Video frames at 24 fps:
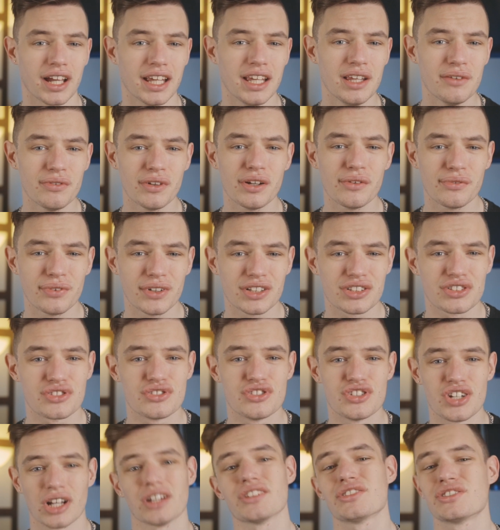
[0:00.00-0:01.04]
even if it's
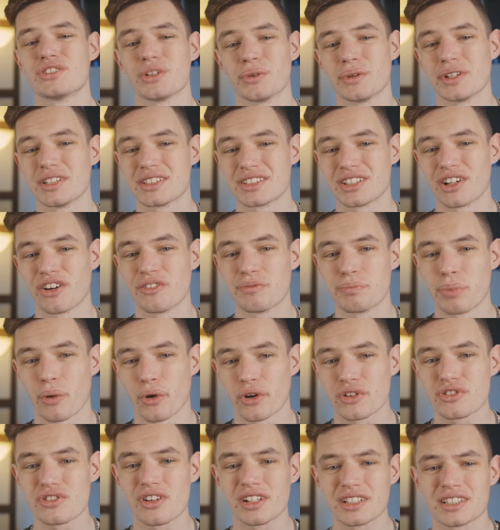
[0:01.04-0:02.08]
just doing
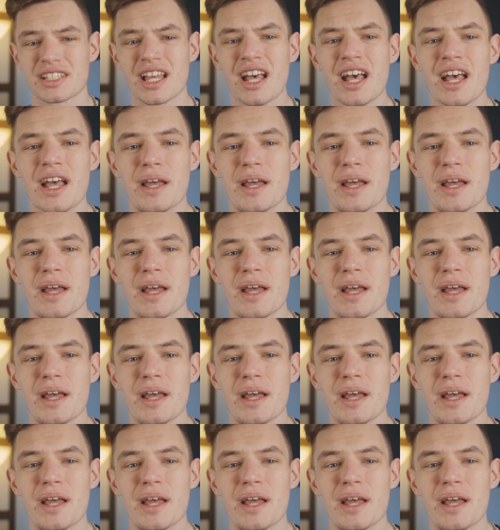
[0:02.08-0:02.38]
self-portraits,